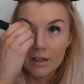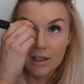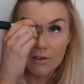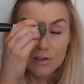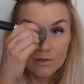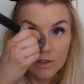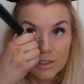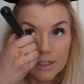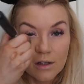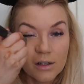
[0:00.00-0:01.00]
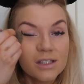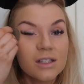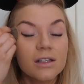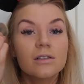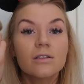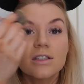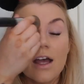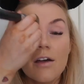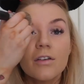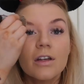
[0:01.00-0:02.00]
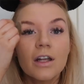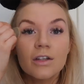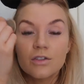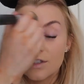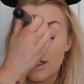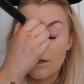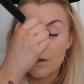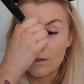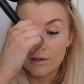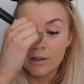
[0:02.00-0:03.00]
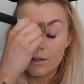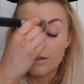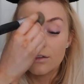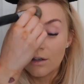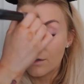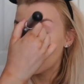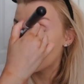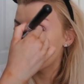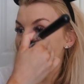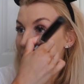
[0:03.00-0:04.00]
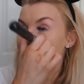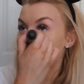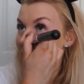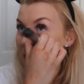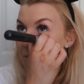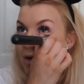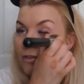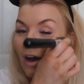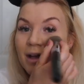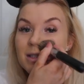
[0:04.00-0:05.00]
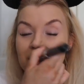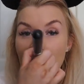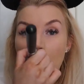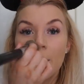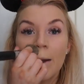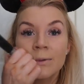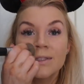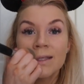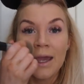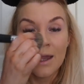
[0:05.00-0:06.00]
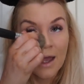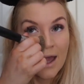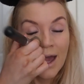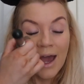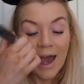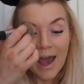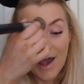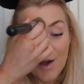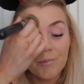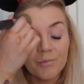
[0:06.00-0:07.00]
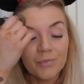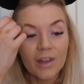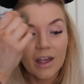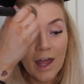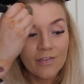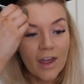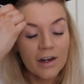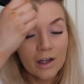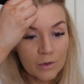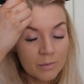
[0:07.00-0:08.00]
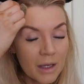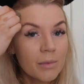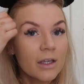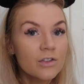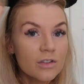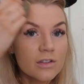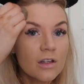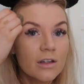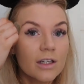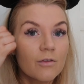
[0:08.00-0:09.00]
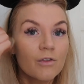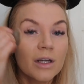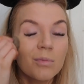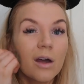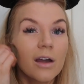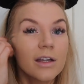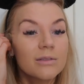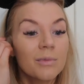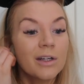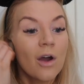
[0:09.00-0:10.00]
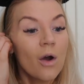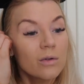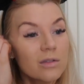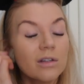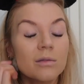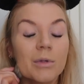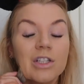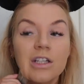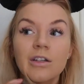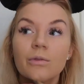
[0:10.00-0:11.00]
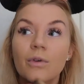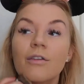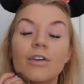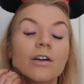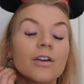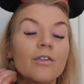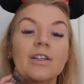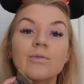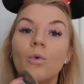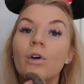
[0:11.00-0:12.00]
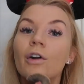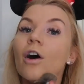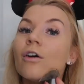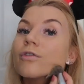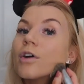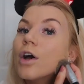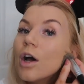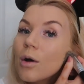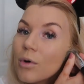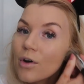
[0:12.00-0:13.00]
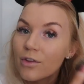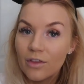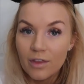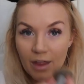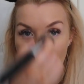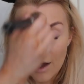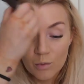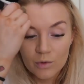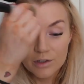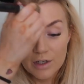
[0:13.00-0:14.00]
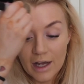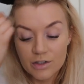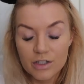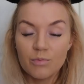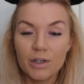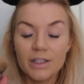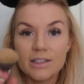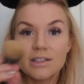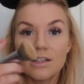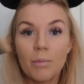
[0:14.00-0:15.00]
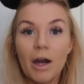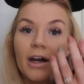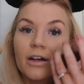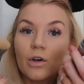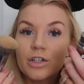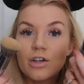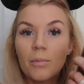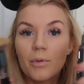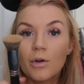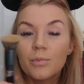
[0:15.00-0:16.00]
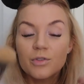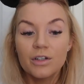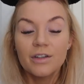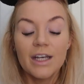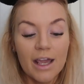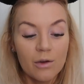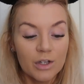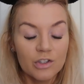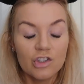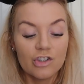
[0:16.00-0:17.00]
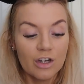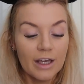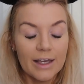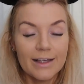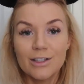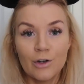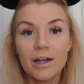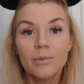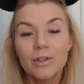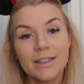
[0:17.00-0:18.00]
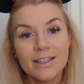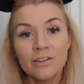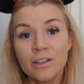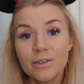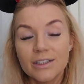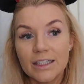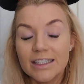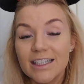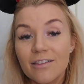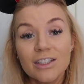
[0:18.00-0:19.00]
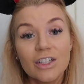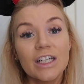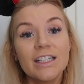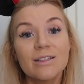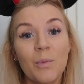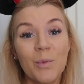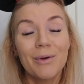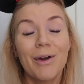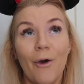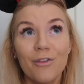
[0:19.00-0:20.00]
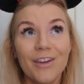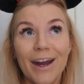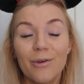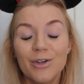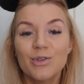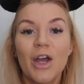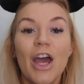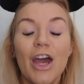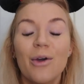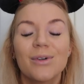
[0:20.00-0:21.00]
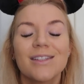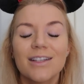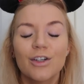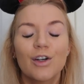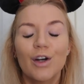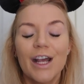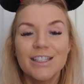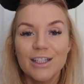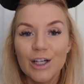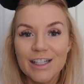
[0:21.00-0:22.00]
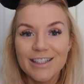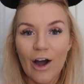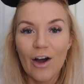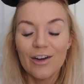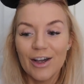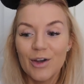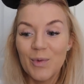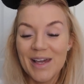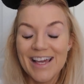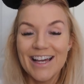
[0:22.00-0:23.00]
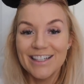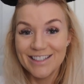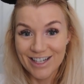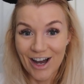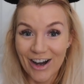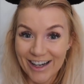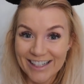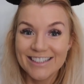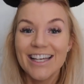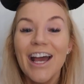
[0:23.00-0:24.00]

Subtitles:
the resort at like 6 or 7 and just had like a little kind of, not even a nap, a rest stop I would say. And then I would maybe just like reapply to my nose or my chin or wherever kind of has worn off. But other than that, I wouldn't actually bring this to the park or top it up during the day, which is incredible considering it was 37 degrees when we were over there, which it was crazy hot. Like we died